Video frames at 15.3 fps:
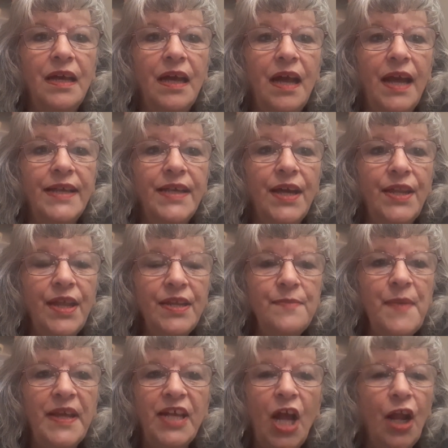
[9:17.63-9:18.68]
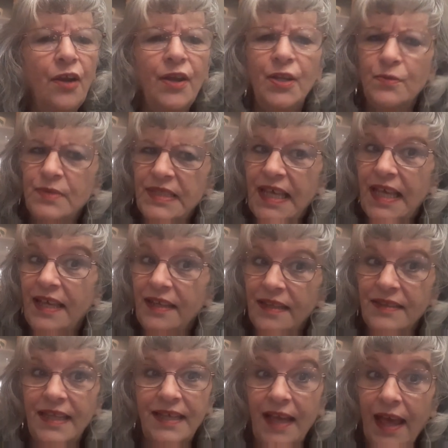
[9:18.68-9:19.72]
I got out of my car. I only had it
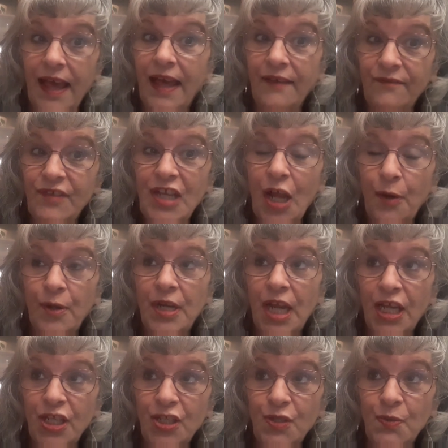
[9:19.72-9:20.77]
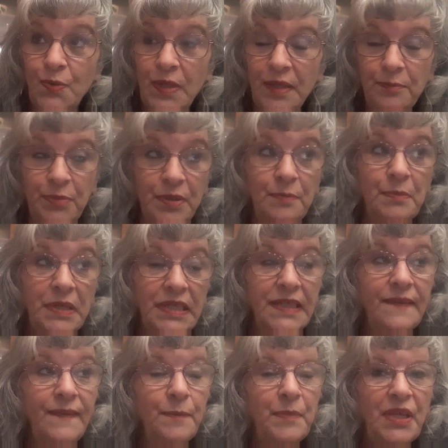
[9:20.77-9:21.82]
like a half an hour, and I knew it. Put money
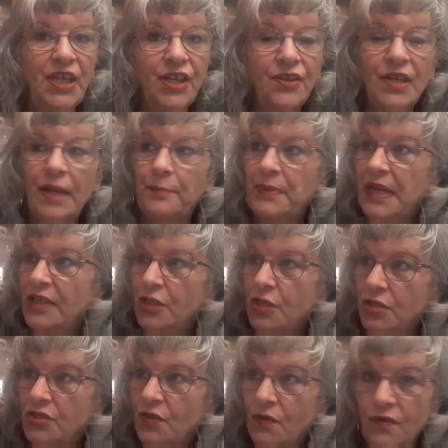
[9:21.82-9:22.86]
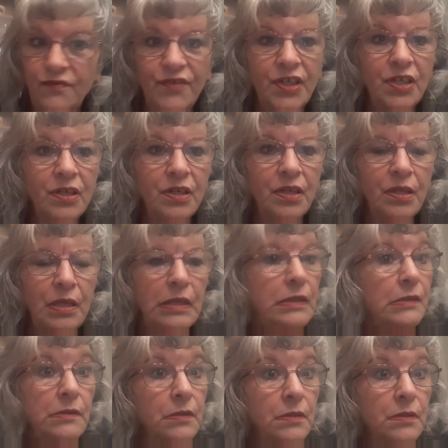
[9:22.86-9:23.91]
in the meter, but I looked over.
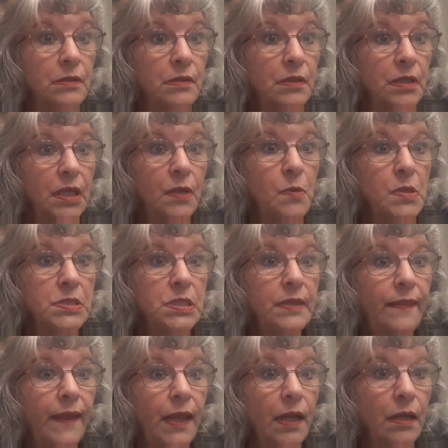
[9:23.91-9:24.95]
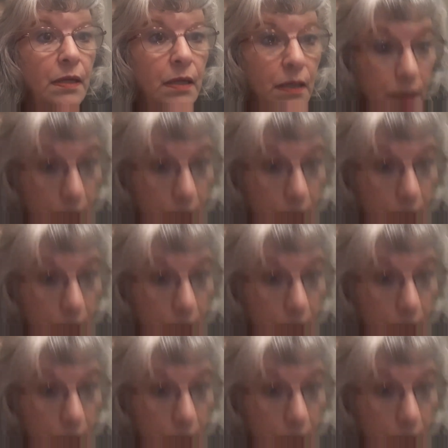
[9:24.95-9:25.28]
It wasn't there.